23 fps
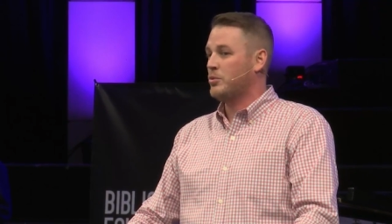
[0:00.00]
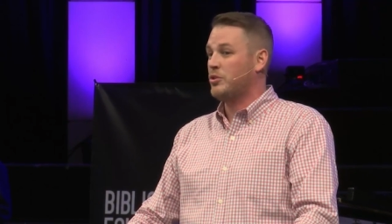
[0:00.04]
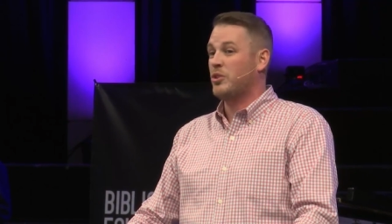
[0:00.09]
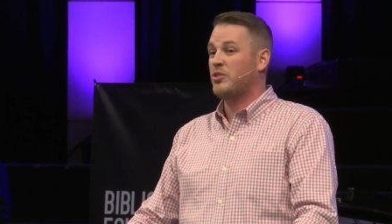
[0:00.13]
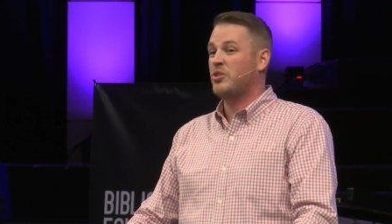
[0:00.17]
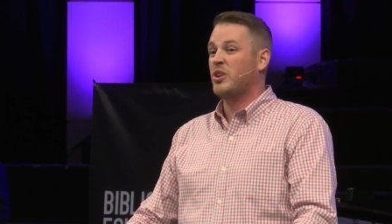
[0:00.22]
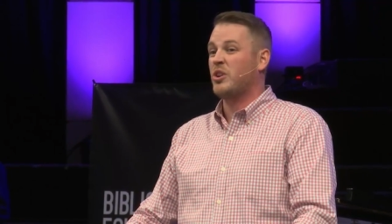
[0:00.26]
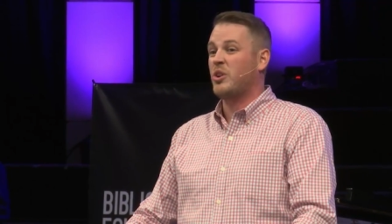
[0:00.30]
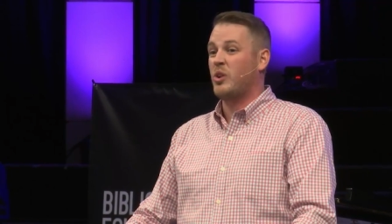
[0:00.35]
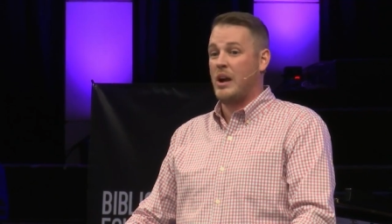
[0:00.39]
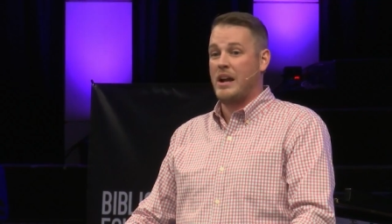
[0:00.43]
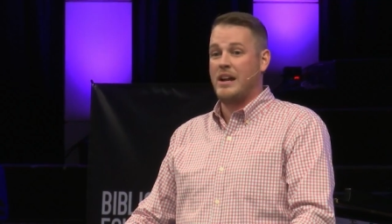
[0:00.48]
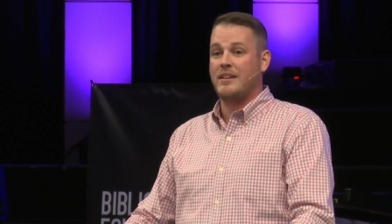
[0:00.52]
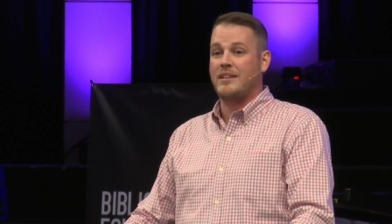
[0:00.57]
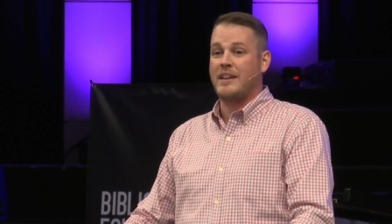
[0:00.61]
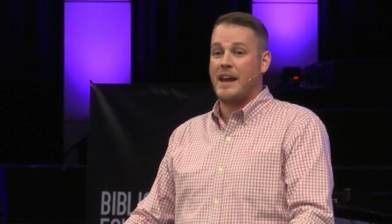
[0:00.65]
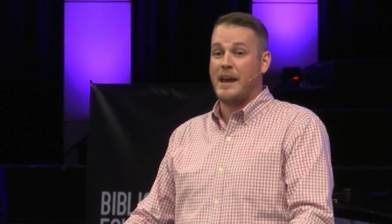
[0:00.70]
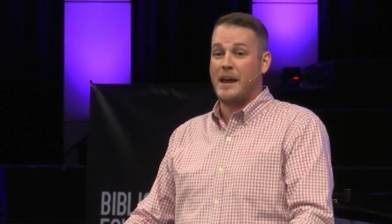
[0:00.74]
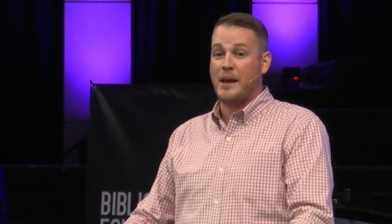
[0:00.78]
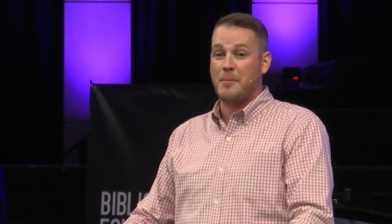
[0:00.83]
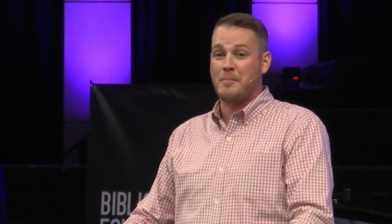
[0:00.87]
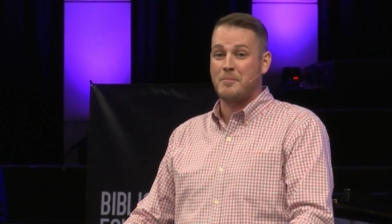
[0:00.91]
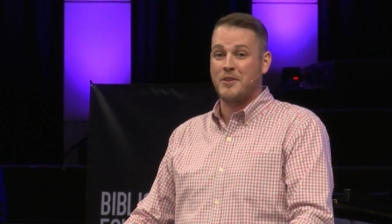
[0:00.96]
So it's a great
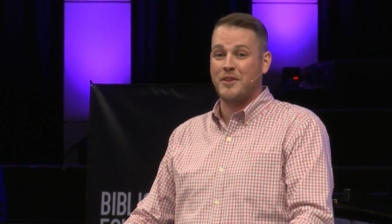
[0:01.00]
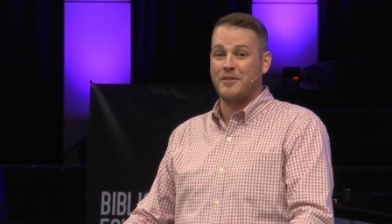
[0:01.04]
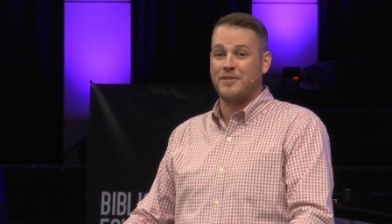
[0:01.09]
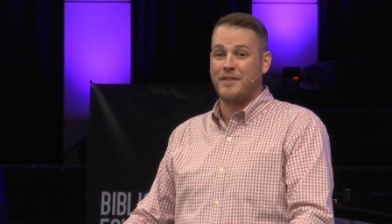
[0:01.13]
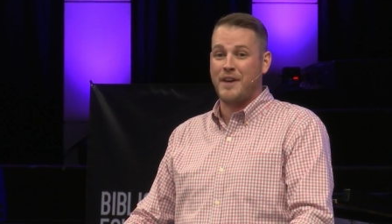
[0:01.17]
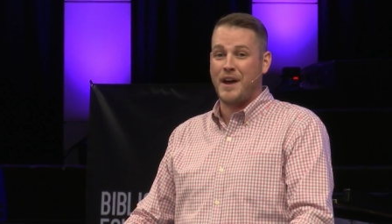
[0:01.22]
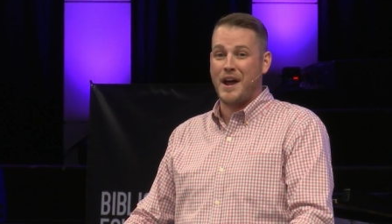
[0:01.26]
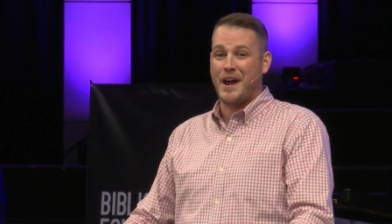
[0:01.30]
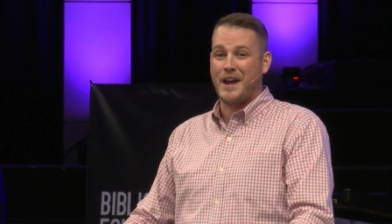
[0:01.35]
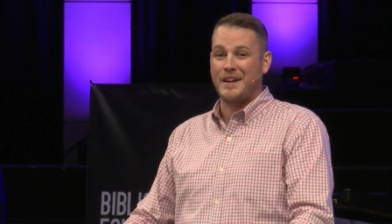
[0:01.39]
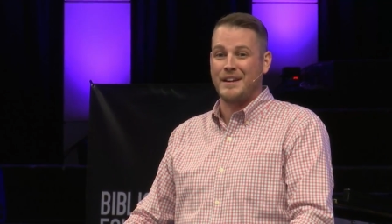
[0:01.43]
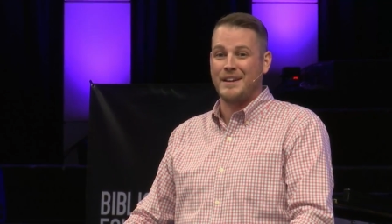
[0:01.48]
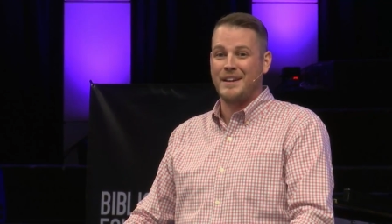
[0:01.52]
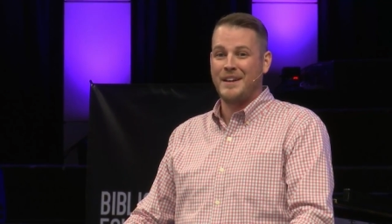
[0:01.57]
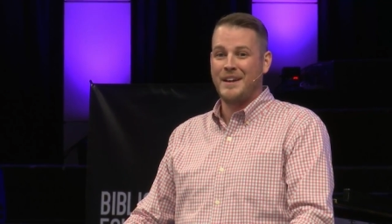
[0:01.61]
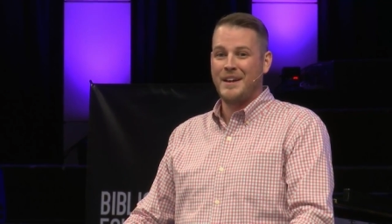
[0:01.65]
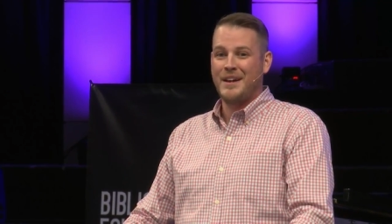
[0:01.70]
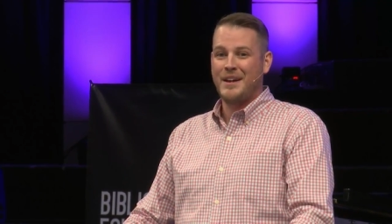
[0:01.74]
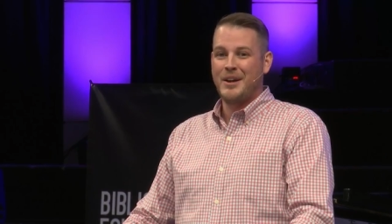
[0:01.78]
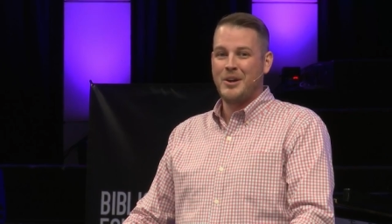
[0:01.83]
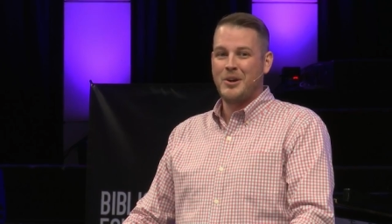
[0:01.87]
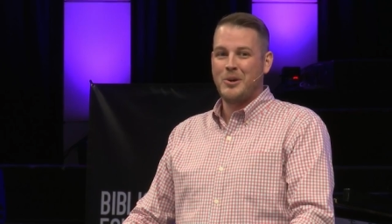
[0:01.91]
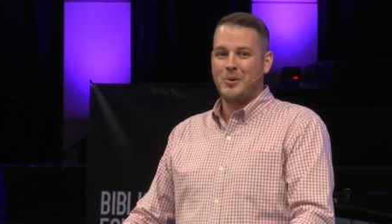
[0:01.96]
time to find
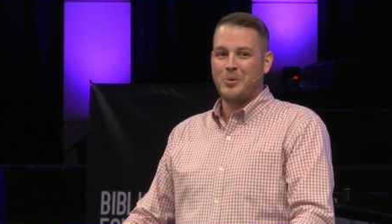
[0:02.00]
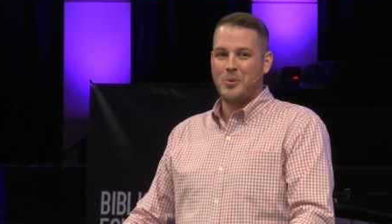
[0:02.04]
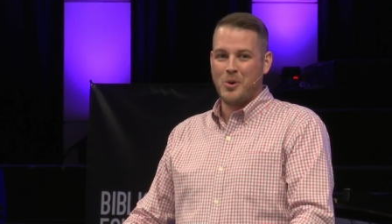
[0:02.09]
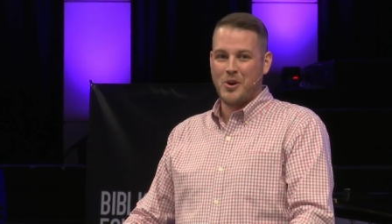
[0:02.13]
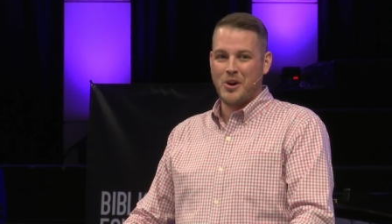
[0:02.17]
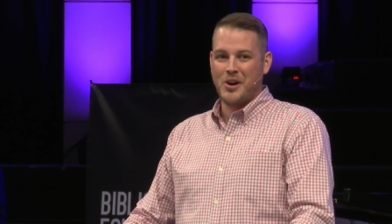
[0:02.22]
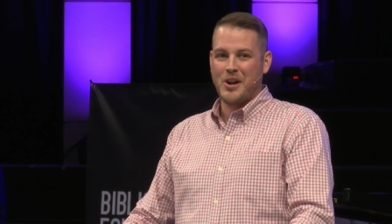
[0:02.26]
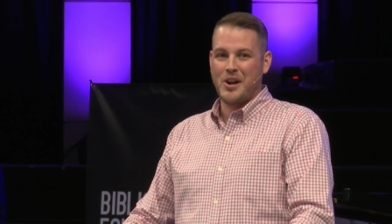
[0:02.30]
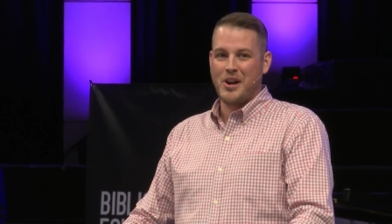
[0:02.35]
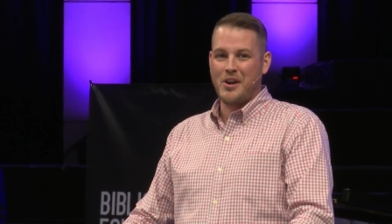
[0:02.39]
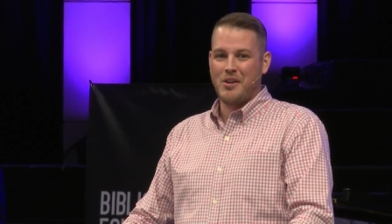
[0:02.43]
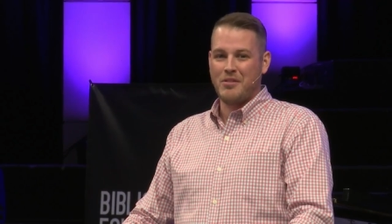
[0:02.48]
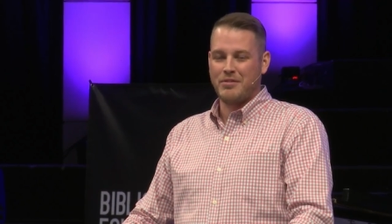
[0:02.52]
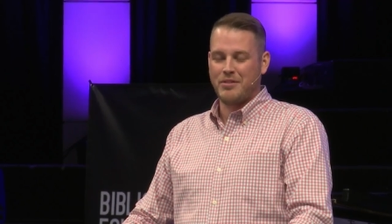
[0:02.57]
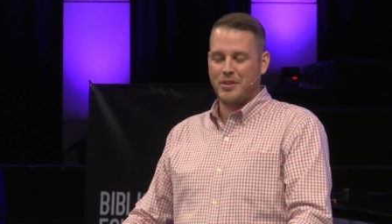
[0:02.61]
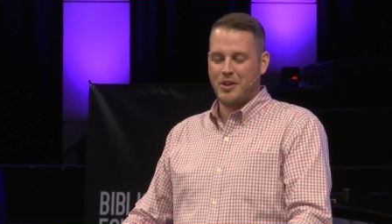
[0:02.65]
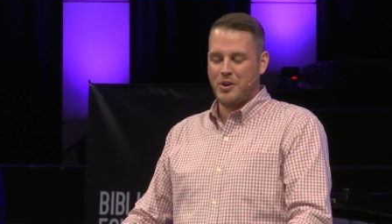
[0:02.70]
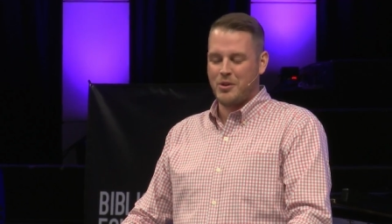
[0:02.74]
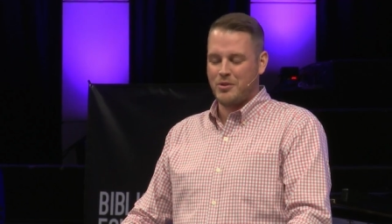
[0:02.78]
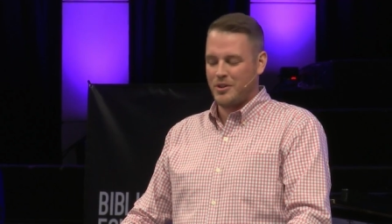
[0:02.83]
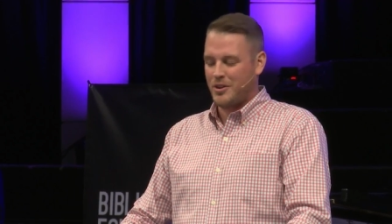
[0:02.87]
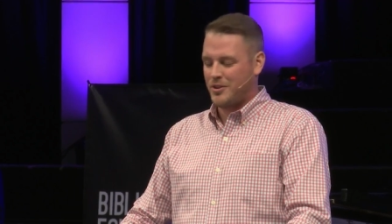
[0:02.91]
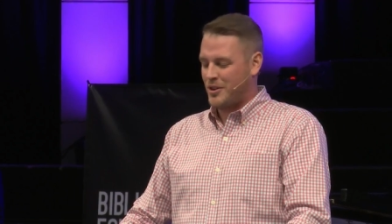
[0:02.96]
one of those.